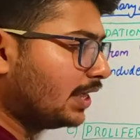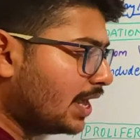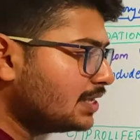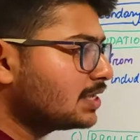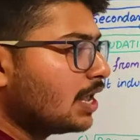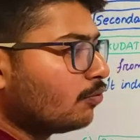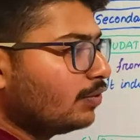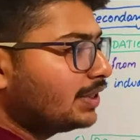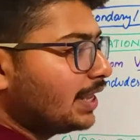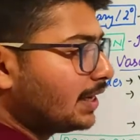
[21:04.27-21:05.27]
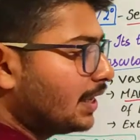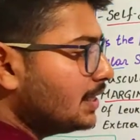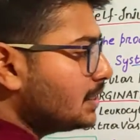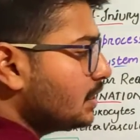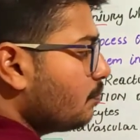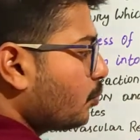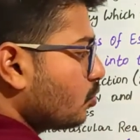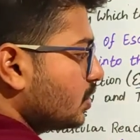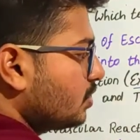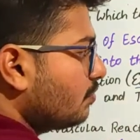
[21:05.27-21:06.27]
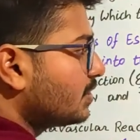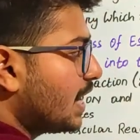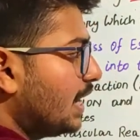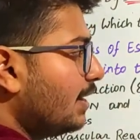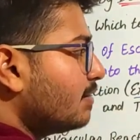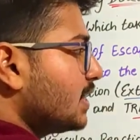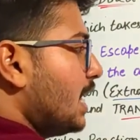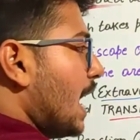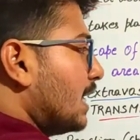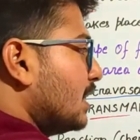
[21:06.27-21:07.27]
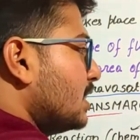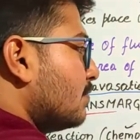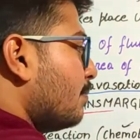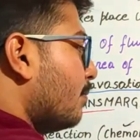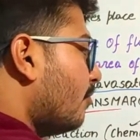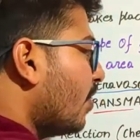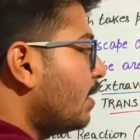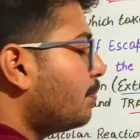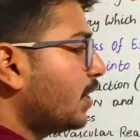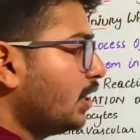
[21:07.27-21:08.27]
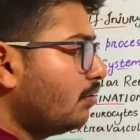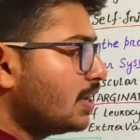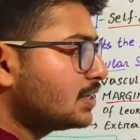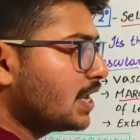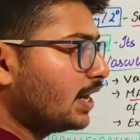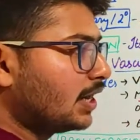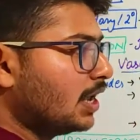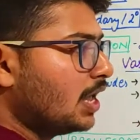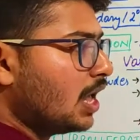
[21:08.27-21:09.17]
Yes, with increase in the process of cell division at this very particular site.